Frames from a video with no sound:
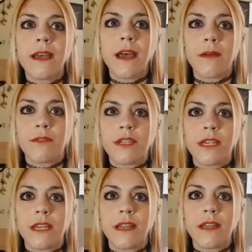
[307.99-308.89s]
Um, she
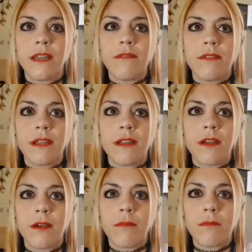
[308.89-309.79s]
can even
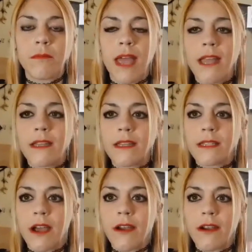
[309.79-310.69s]
um, end an
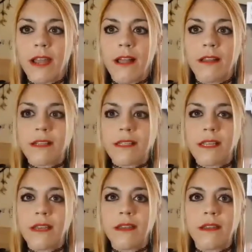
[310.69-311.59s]
entire
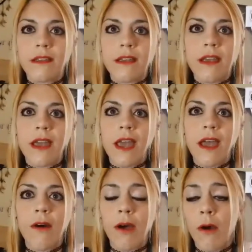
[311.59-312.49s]
galaxy
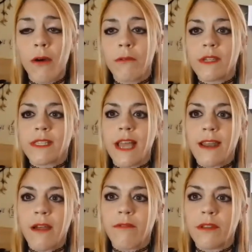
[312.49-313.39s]
uh, or reset
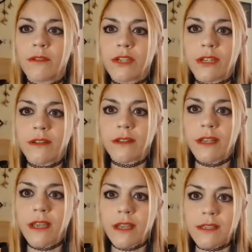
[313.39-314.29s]
evolution.
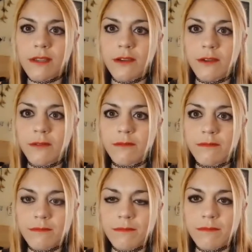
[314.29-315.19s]
So
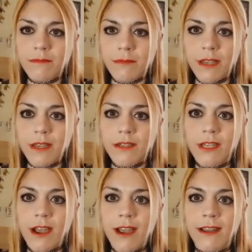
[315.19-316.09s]
she
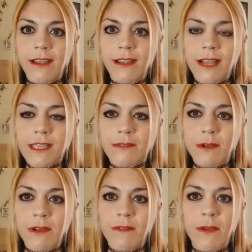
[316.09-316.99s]
kind of gets
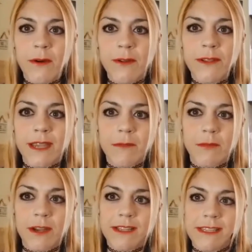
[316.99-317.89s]
rid of the old and
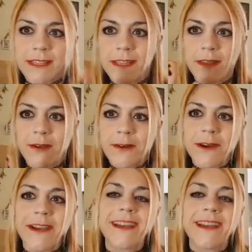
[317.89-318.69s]
brings in the new.